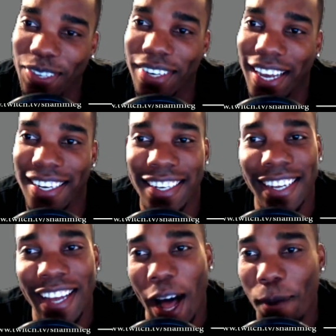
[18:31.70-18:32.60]
Knight.
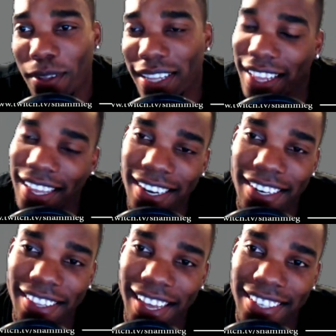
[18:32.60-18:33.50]
I'm glad
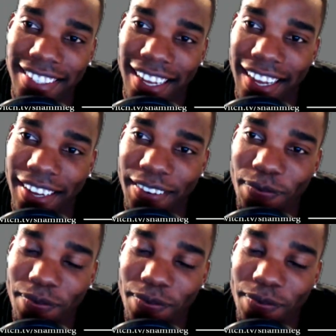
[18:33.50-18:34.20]
that